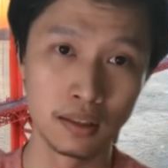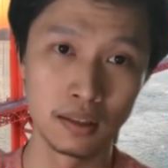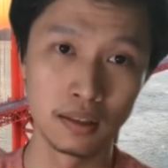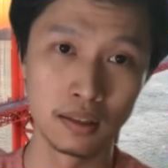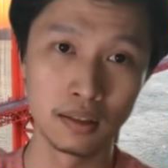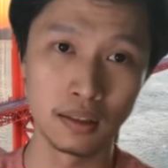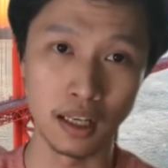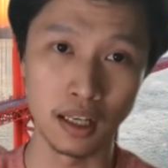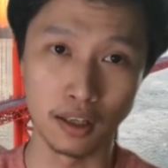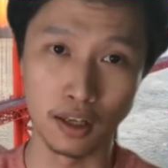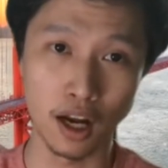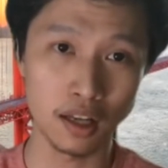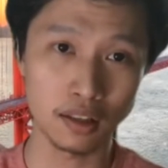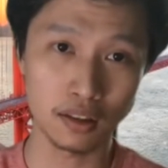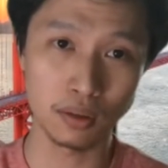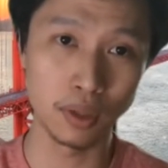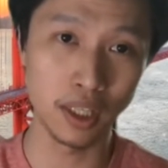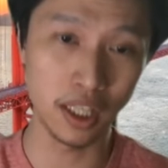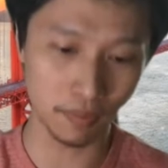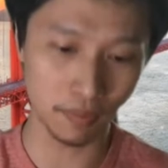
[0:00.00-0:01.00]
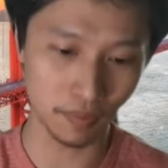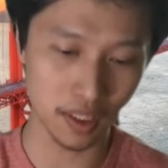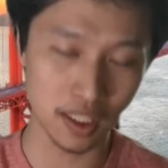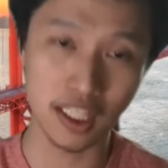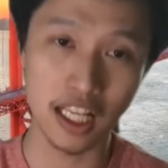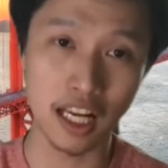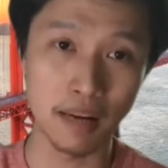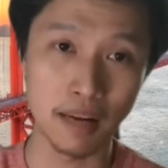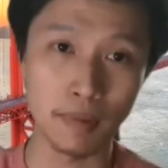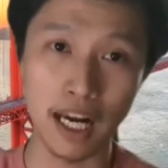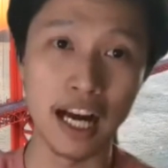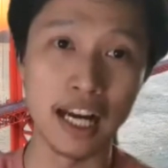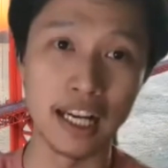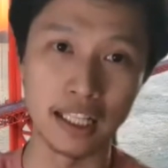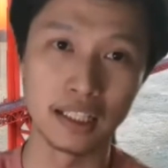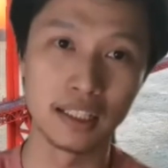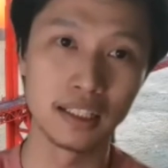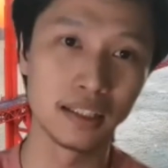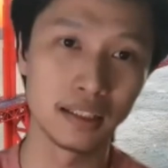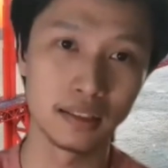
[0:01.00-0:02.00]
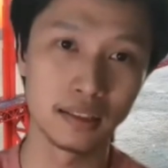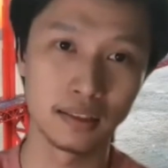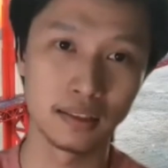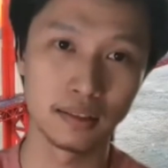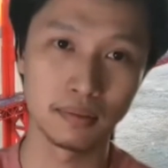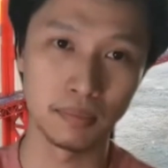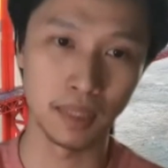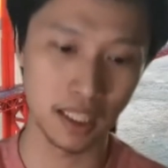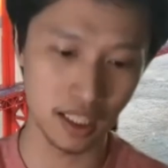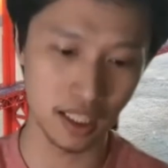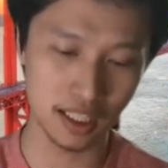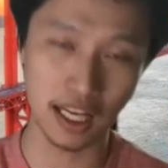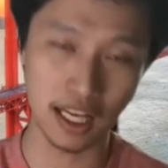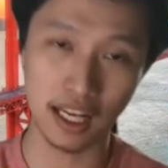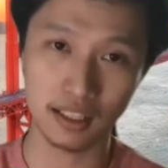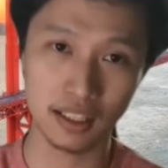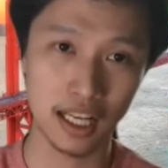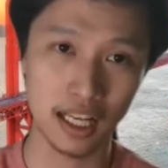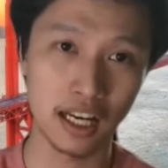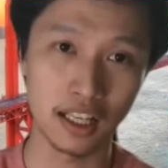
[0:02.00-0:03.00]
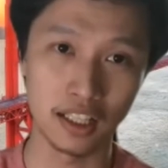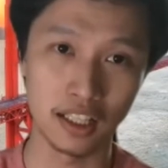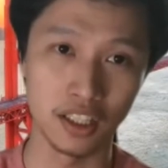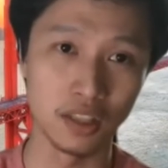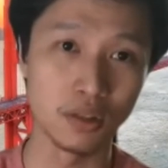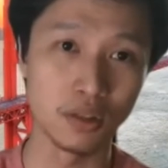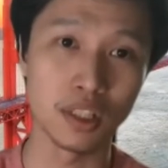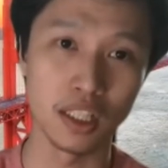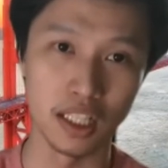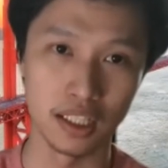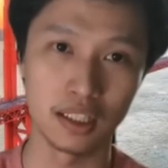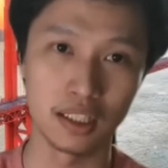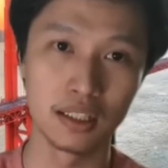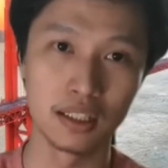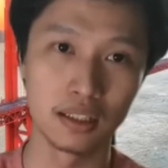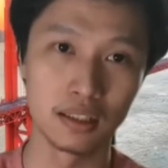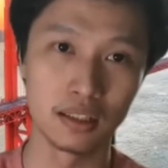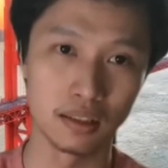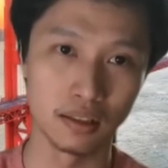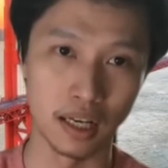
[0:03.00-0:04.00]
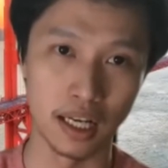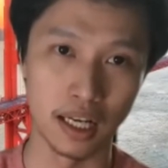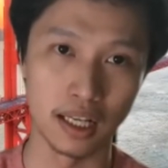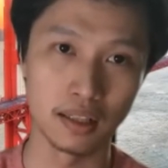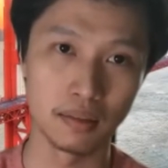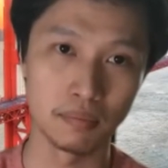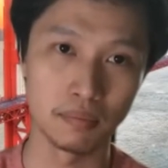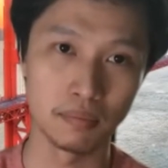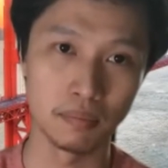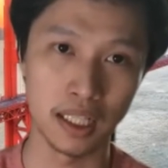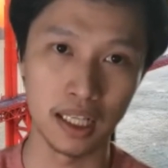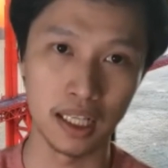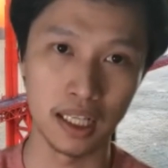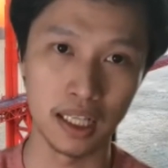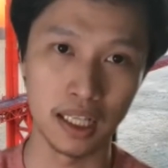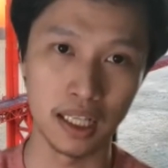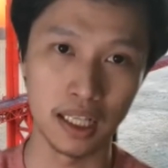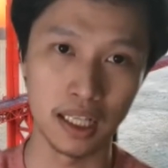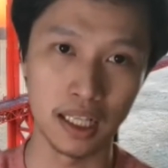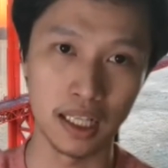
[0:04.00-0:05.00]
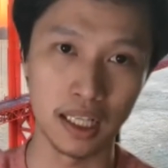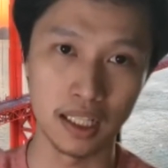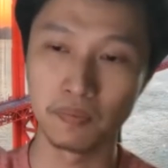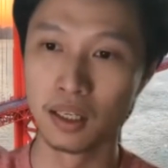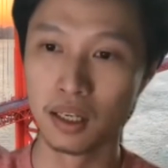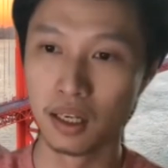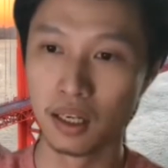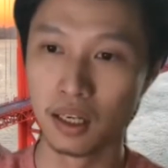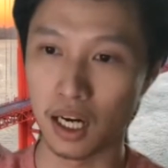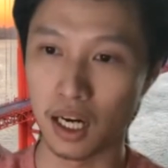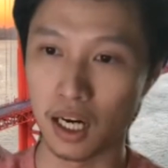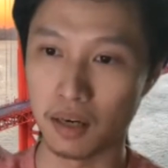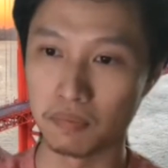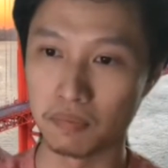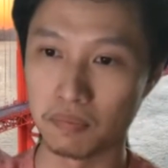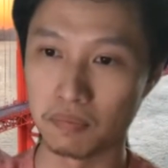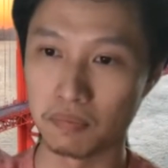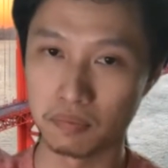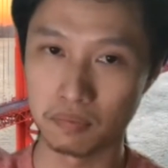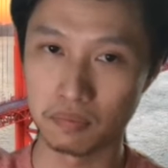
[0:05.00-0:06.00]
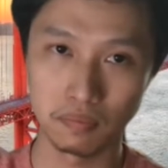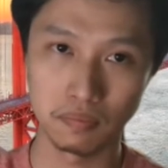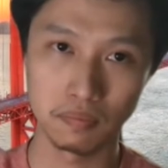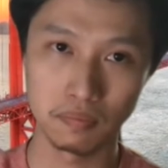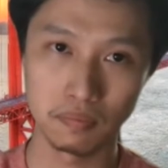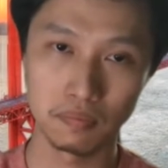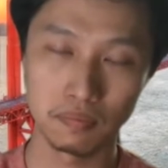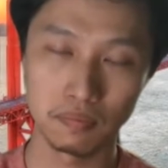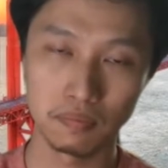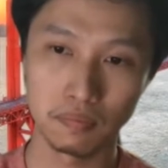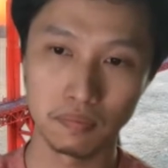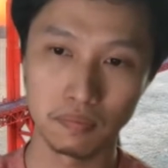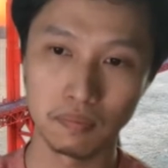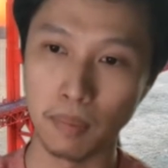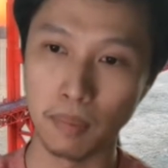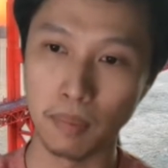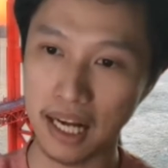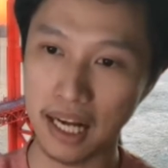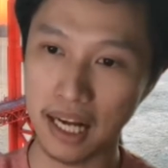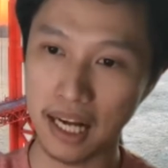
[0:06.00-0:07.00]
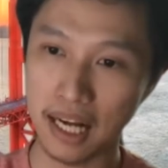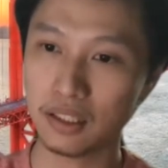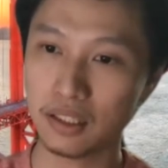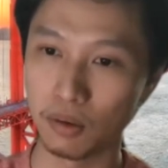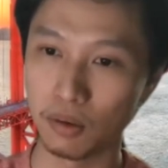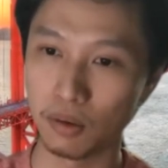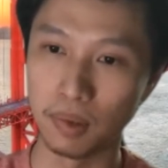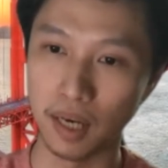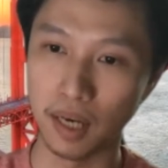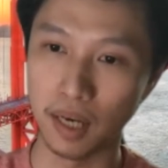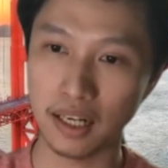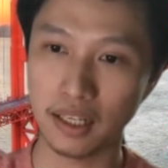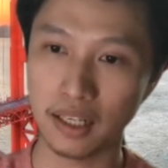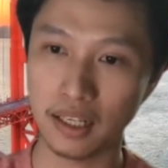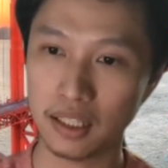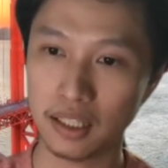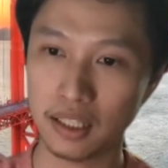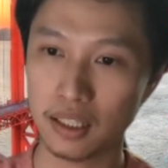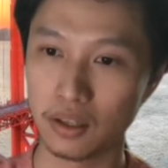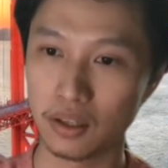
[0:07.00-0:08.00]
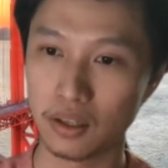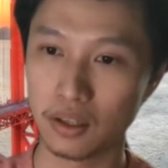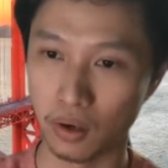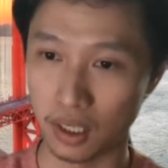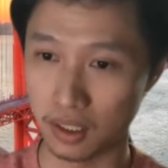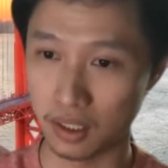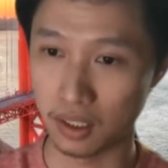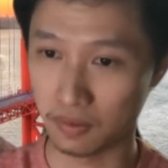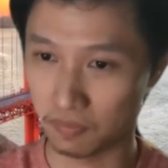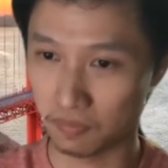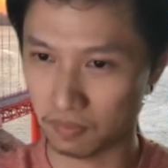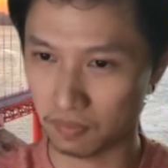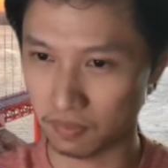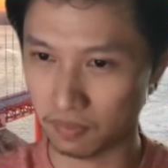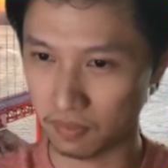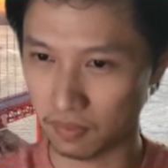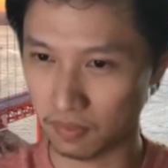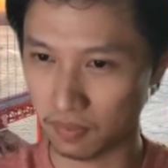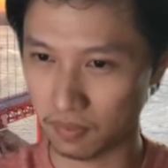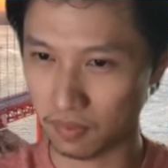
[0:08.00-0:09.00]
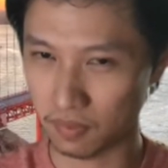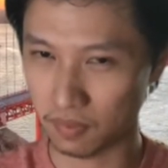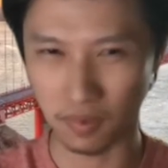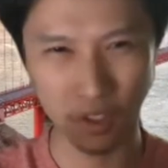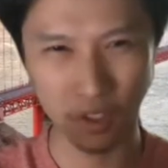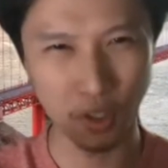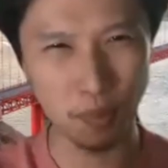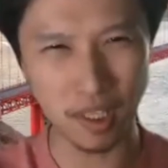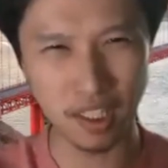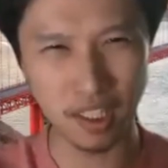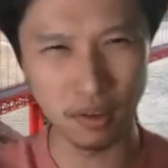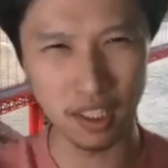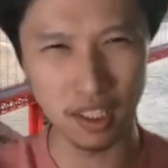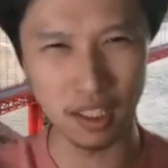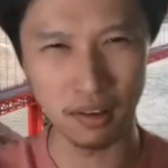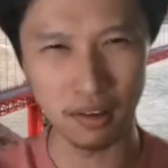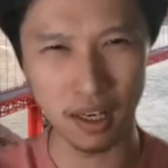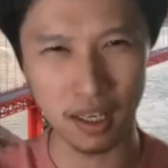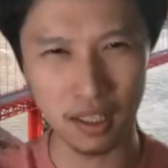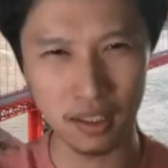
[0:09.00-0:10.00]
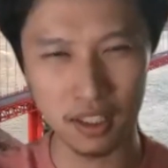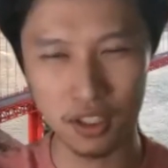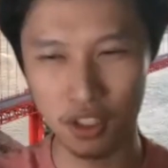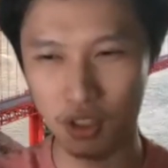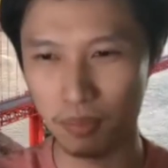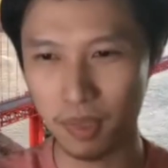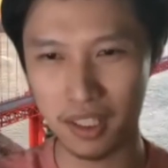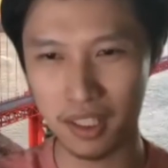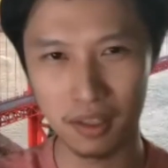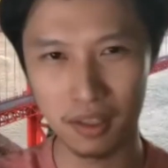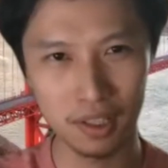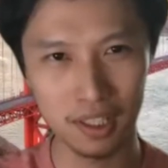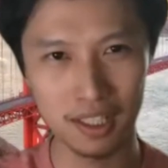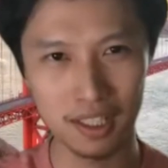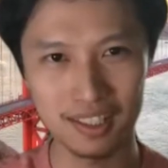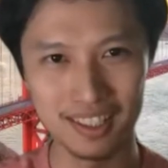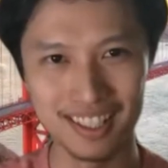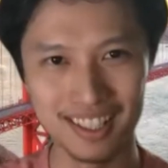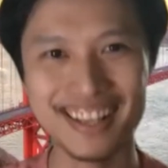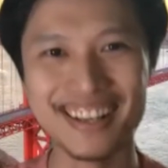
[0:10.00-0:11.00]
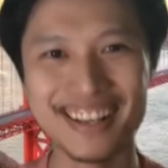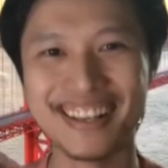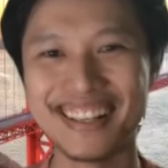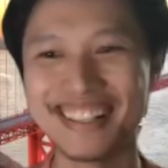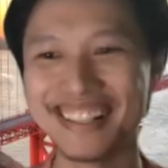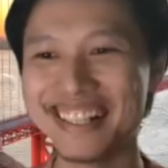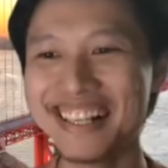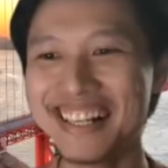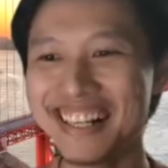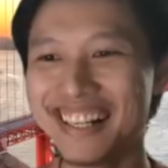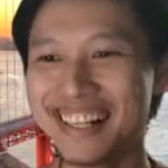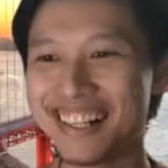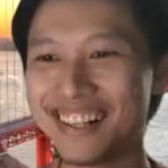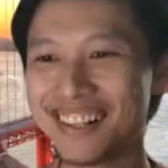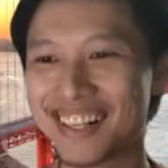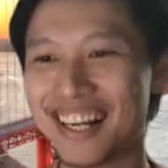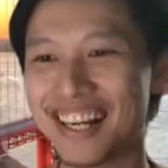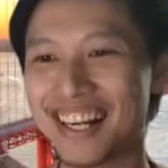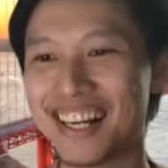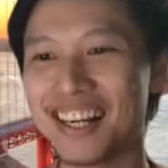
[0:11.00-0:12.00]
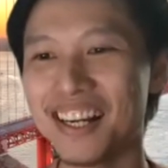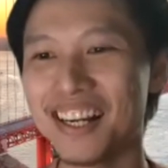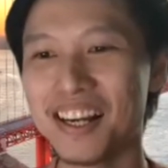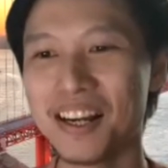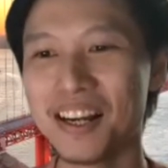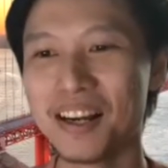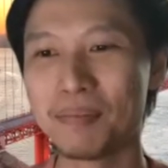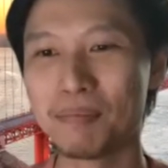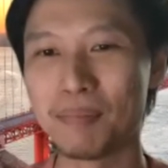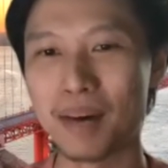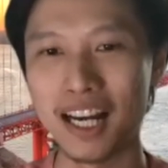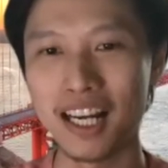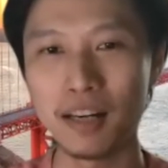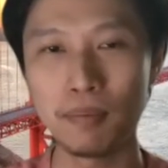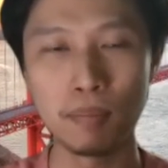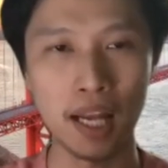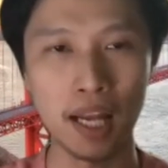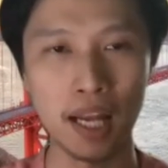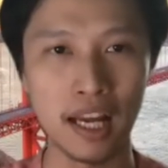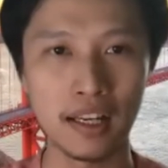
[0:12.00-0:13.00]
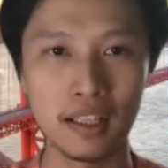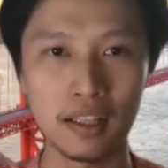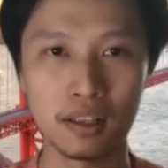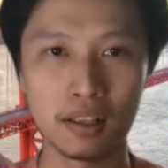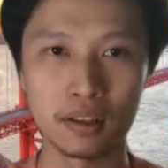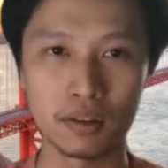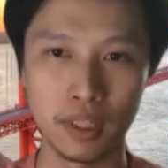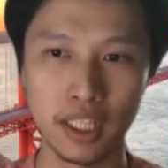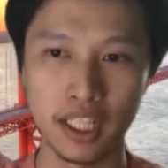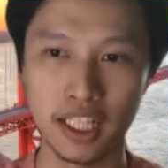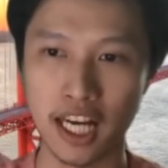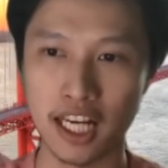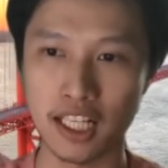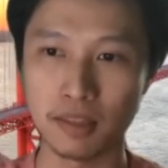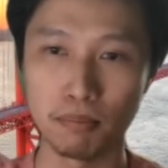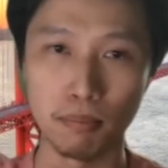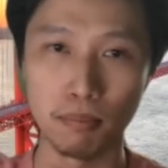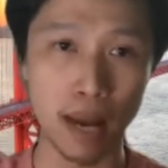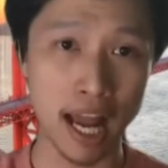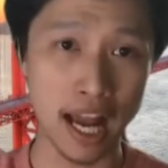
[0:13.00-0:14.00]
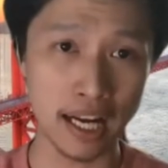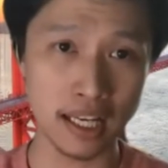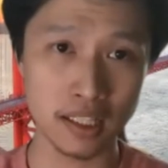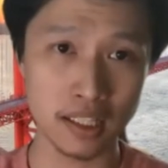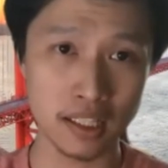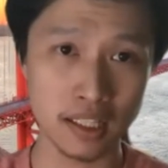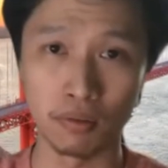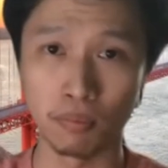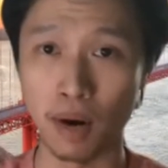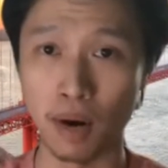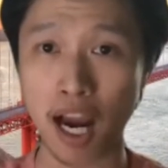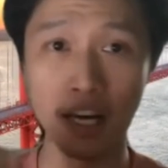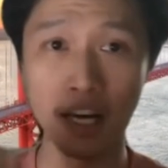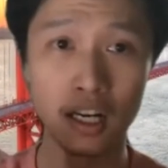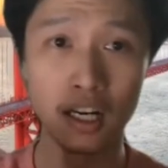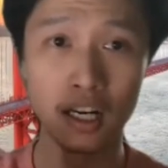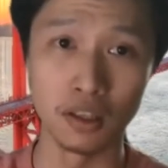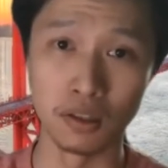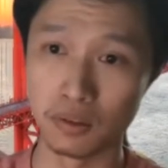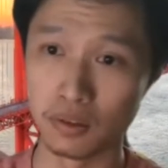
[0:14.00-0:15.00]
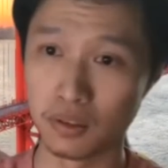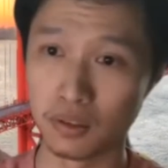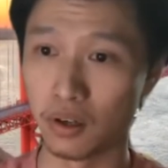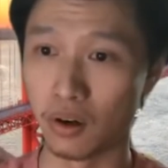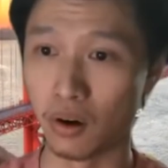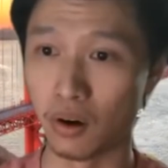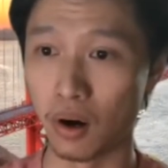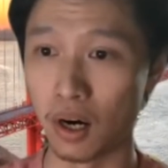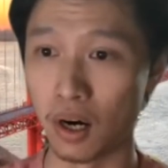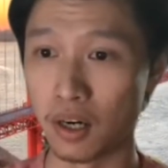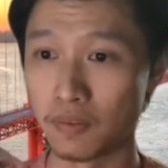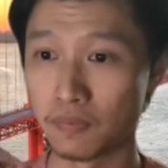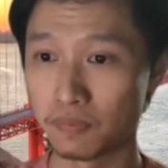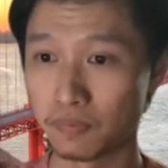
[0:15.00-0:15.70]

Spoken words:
and not 3 of the same kind because that kind of useless, right? Because um, Maya or Blender or you mean Unity, right? Did you mean Unity? Okay, Maya, Blender, or 3ds Max or Rhino or